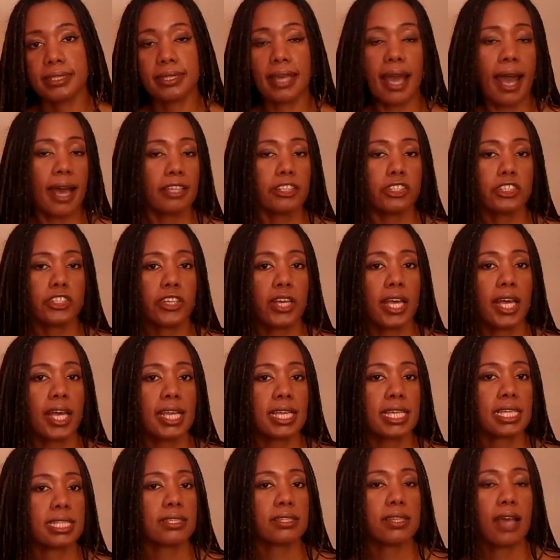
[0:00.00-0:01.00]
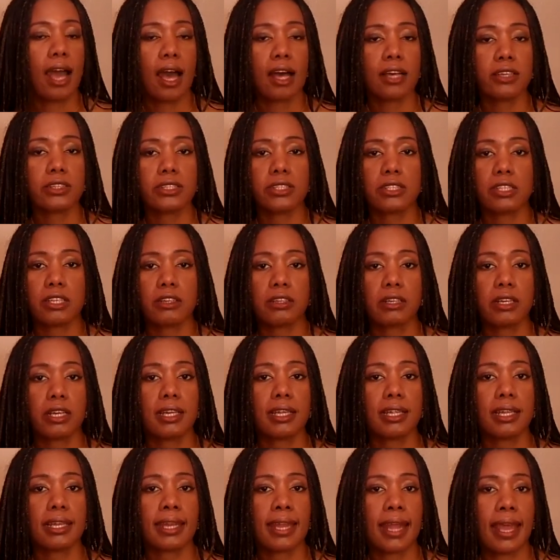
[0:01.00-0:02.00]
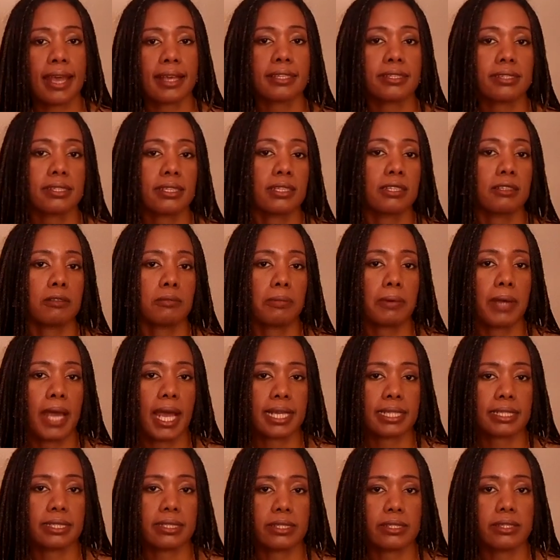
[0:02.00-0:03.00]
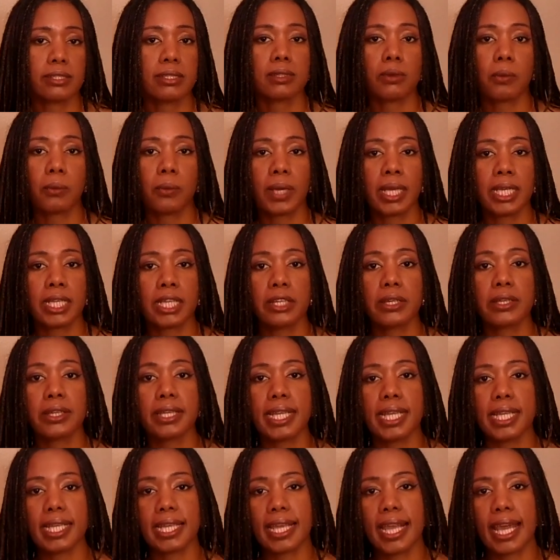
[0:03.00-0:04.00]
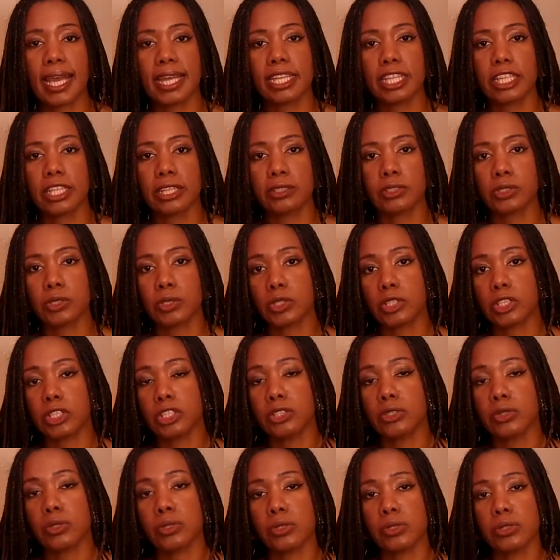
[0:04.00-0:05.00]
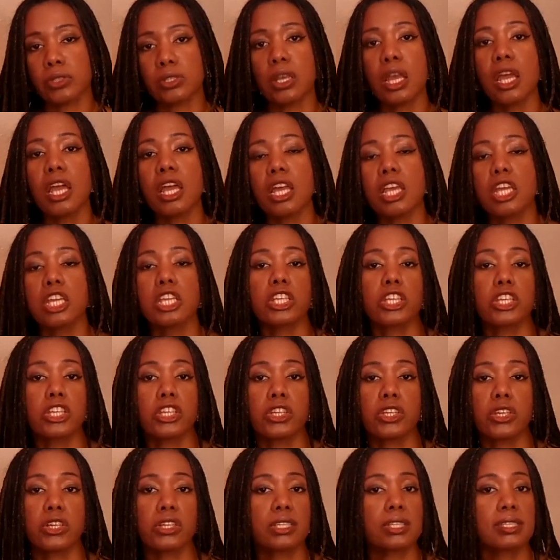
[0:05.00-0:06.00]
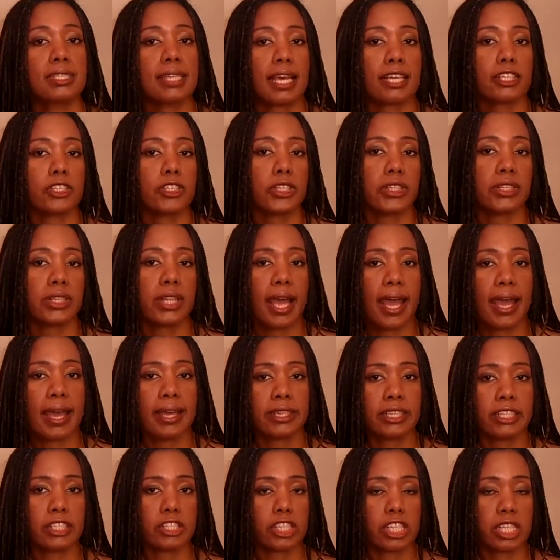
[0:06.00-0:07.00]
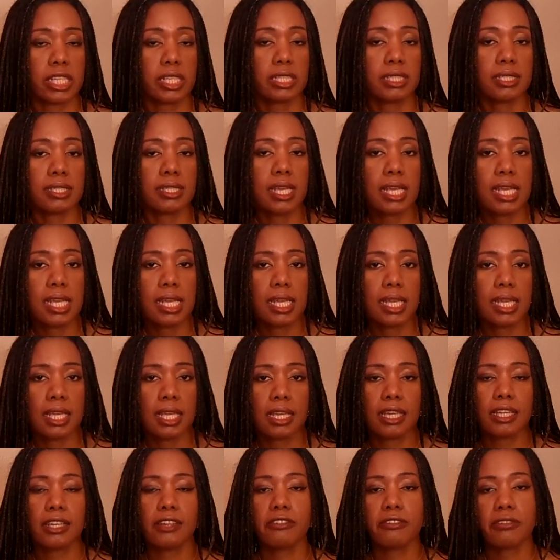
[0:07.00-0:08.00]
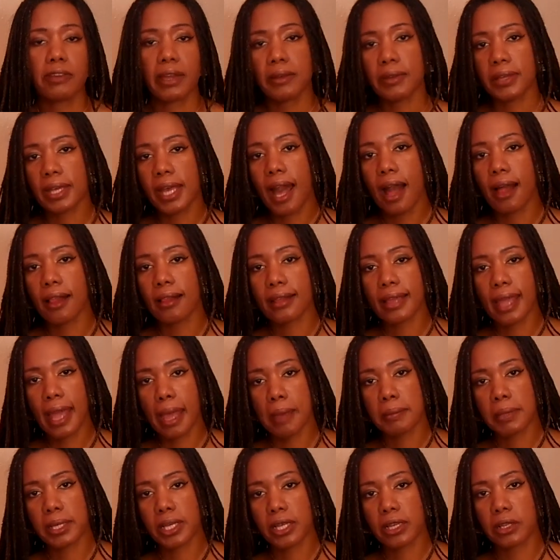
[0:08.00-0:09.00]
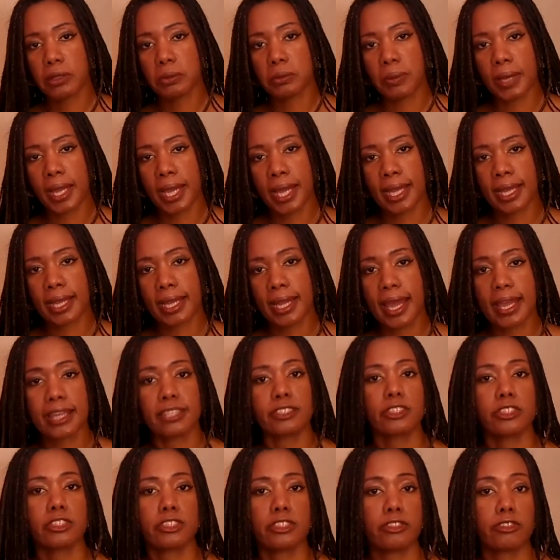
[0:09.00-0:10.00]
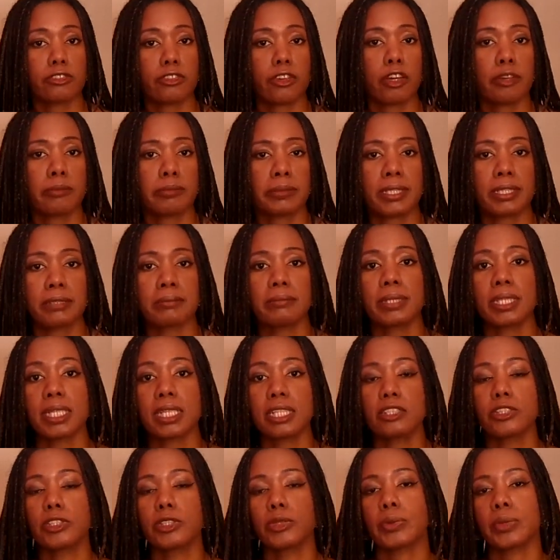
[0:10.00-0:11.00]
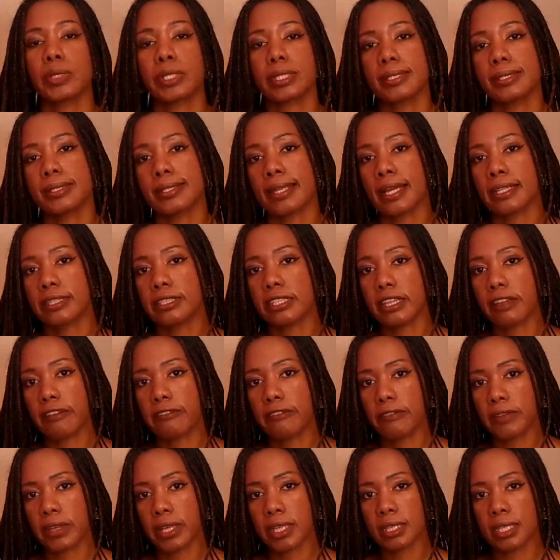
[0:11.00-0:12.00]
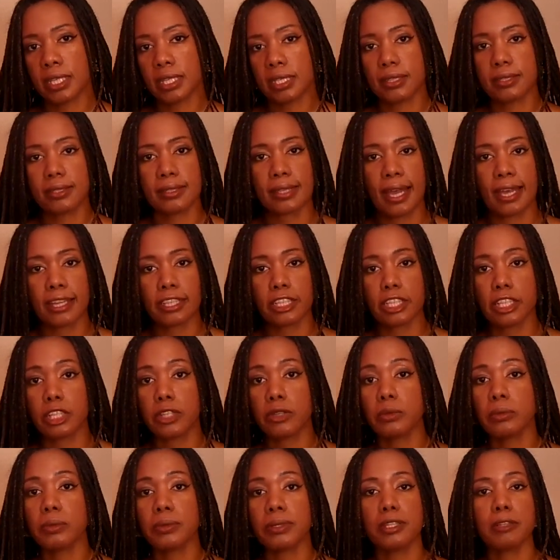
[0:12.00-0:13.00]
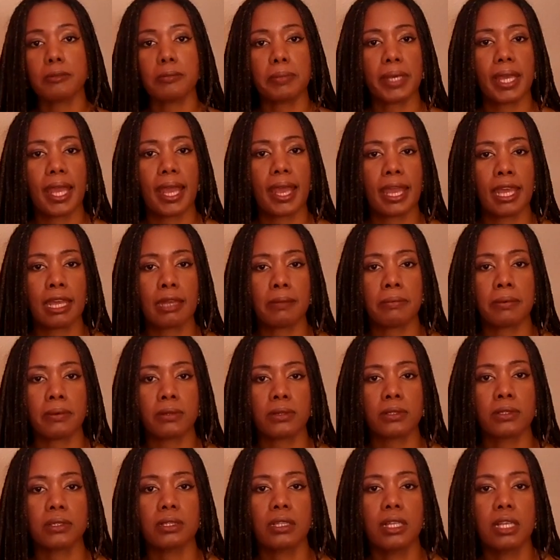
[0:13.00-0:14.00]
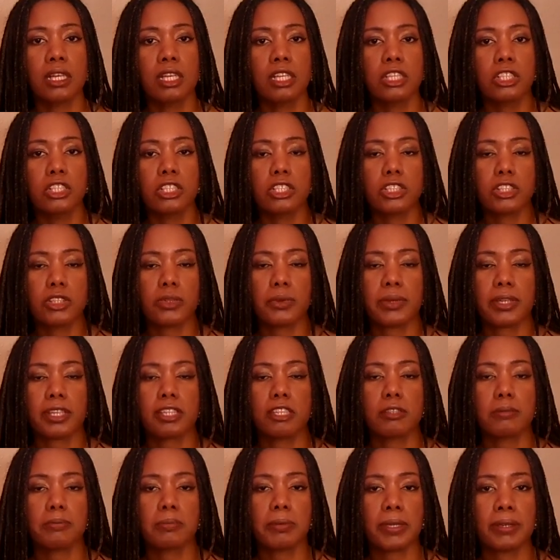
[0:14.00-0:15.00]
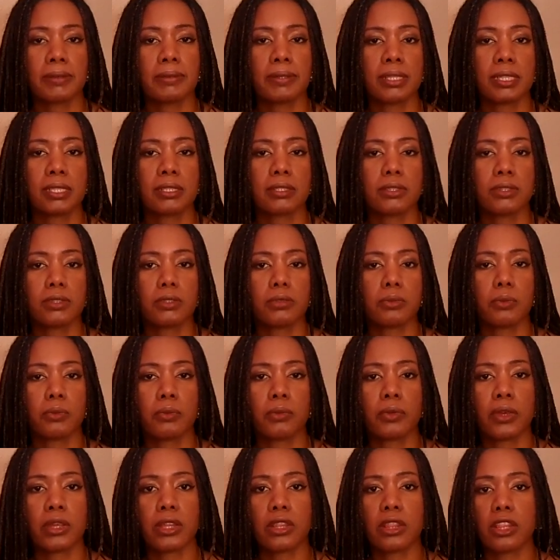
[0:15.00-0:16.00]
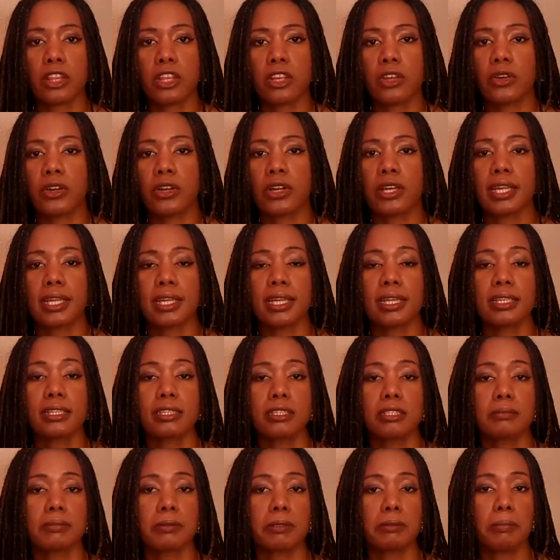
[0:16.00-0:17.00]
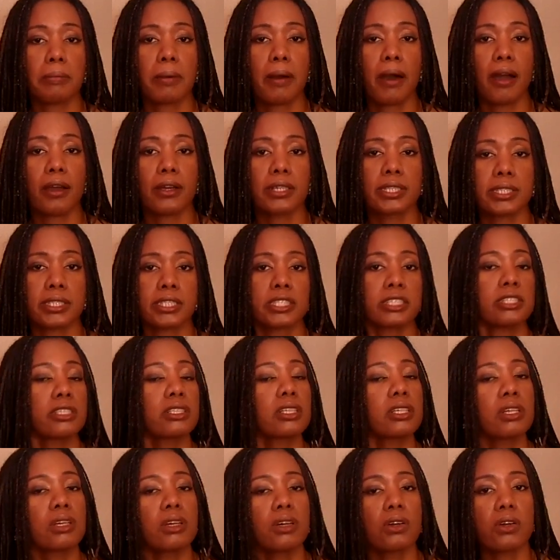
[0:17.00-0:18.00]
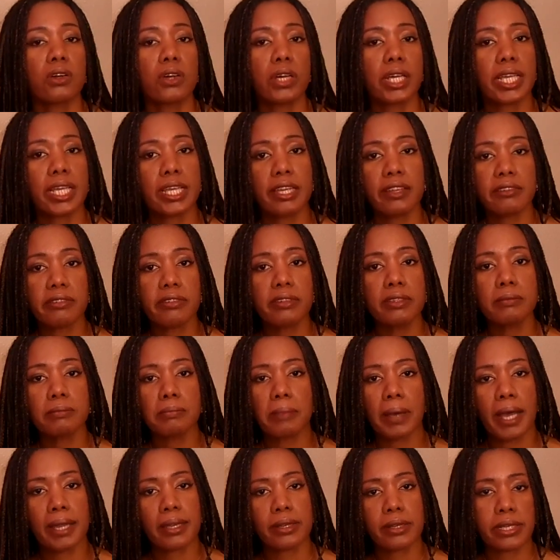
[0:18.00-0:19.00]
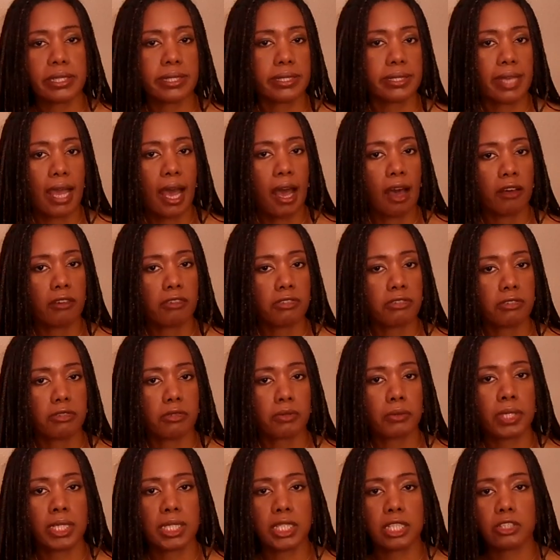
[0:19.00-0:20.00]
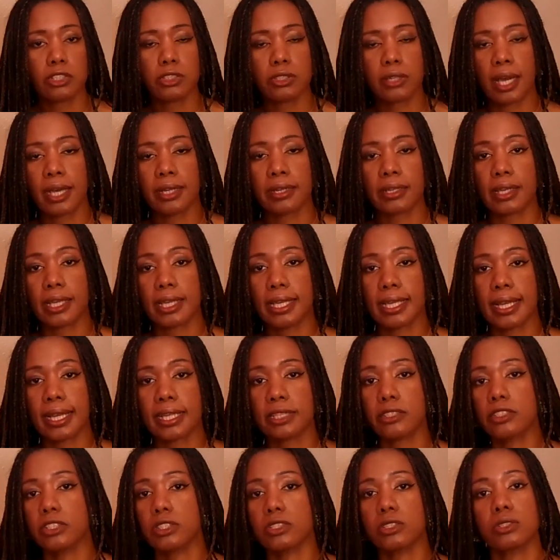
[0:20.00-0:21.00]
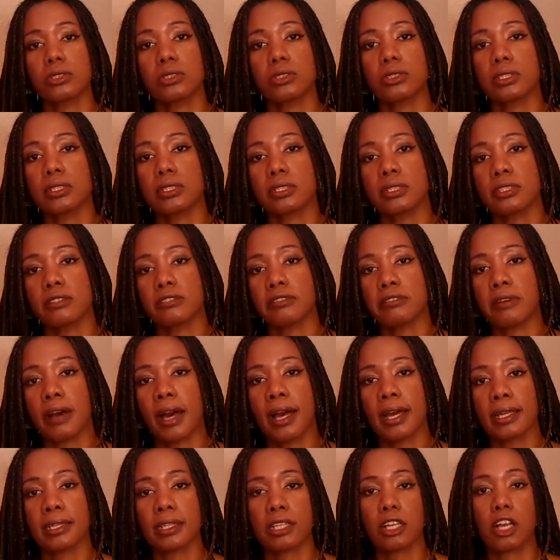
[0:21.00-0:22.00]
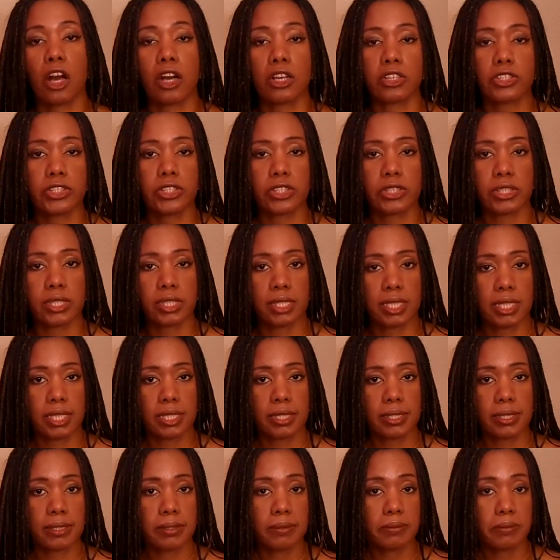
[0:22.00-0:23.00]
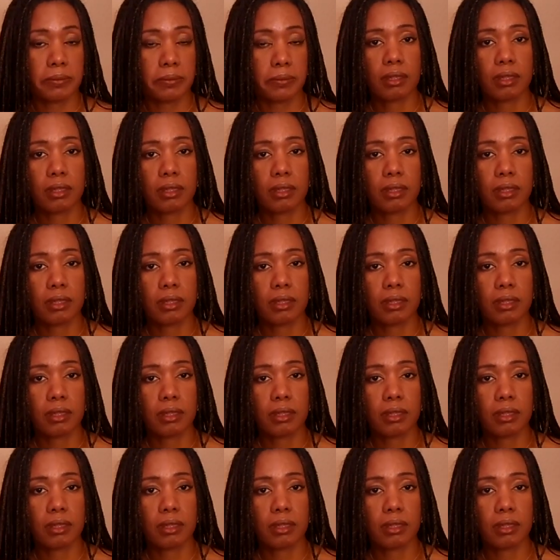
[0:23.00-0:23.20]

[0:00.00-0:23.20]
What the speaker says: Tantra is also an excellent practice where you can get you to use your sexual energies in a very alchemical way and transform them into ecstatic feelings that you will be able to experience with your intimate partner or even by yourself when you try to connect to the divine consciousness.